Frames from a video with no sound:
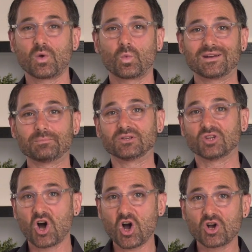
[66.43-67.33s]
when it
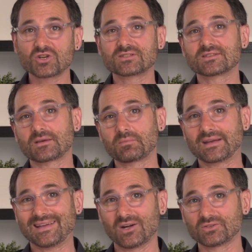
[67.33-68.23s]
belongs to
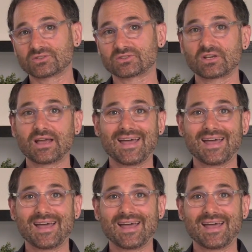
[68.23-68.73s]
somebody else.